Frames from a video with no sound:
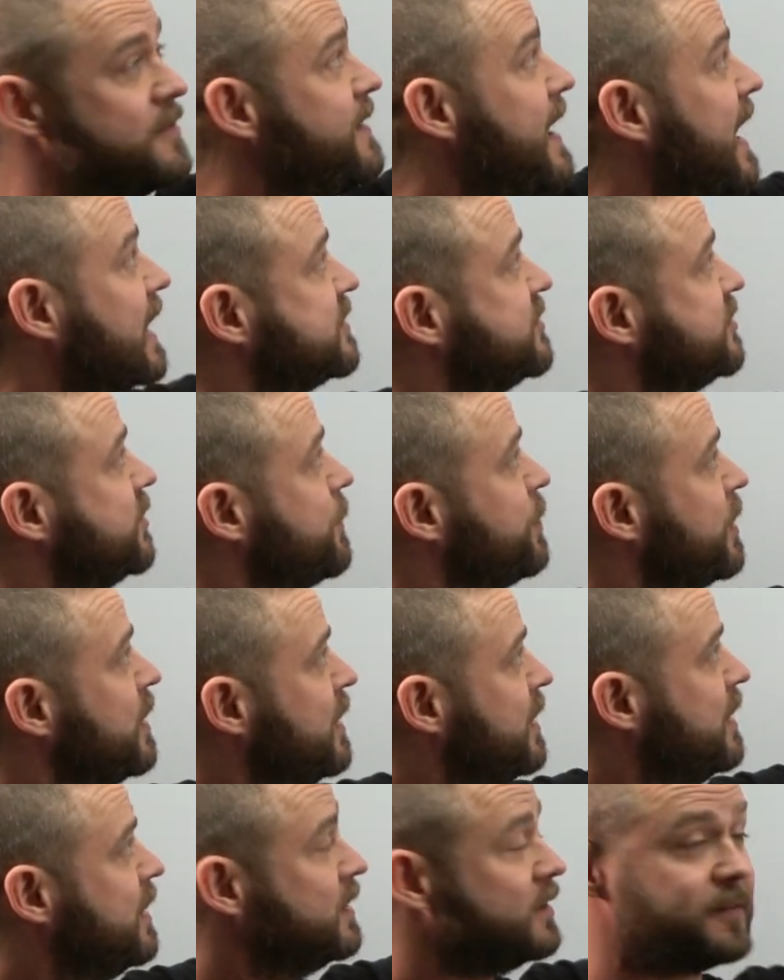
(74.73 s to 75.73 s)
of x,
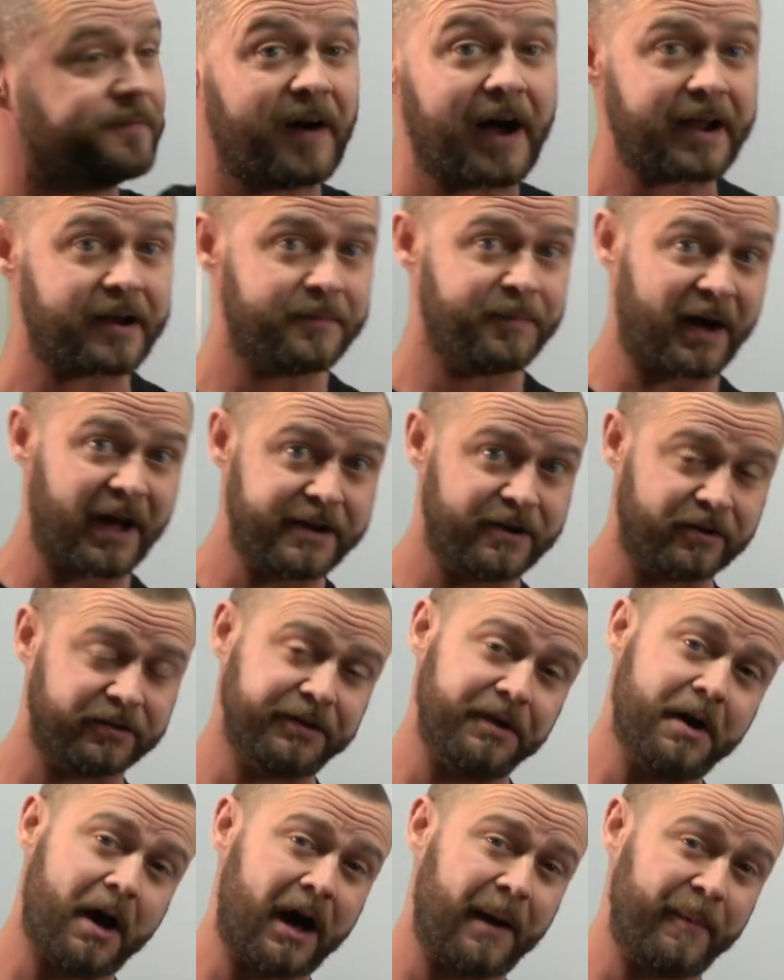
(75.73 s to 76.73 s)
divided by your
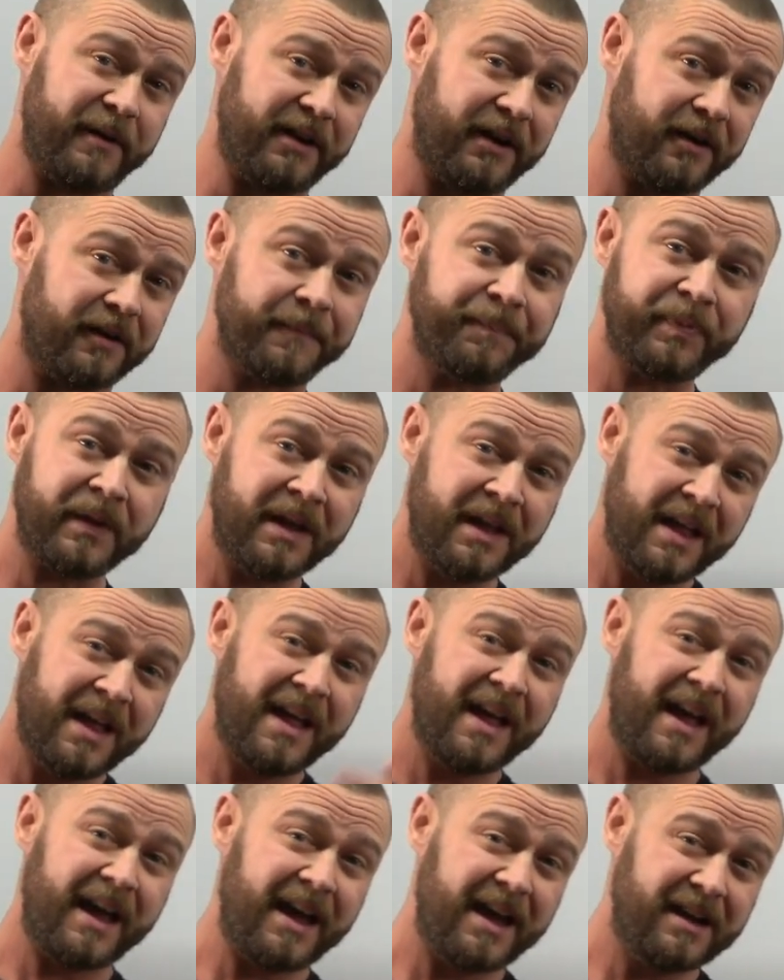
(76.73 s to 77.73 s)
denominator,
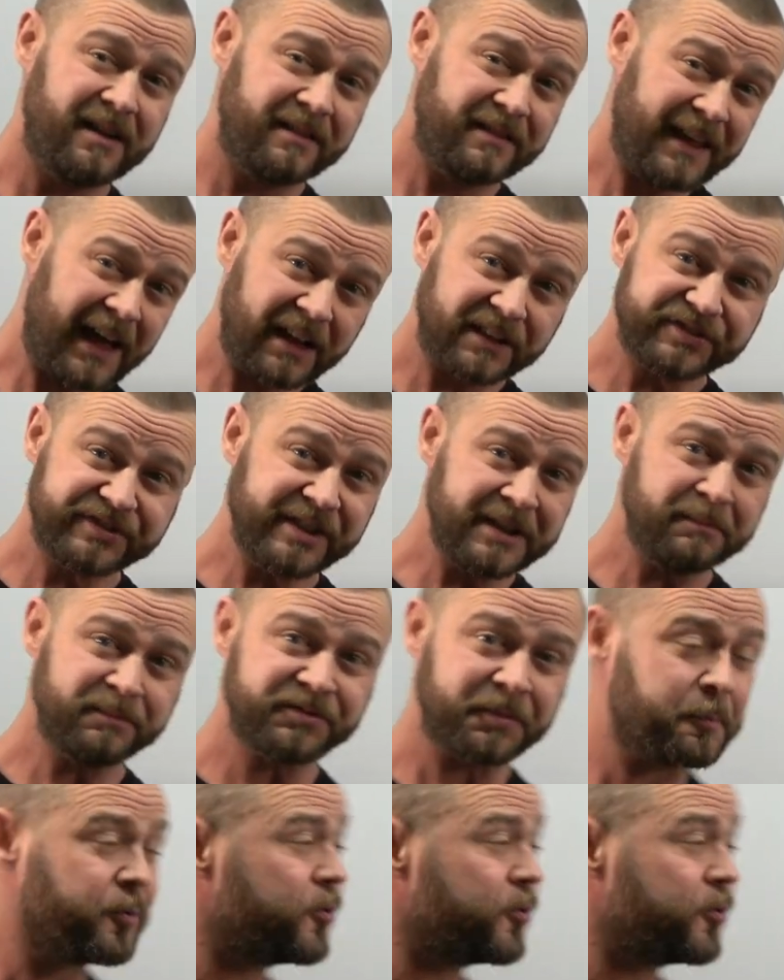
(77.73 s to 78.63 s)
and that seems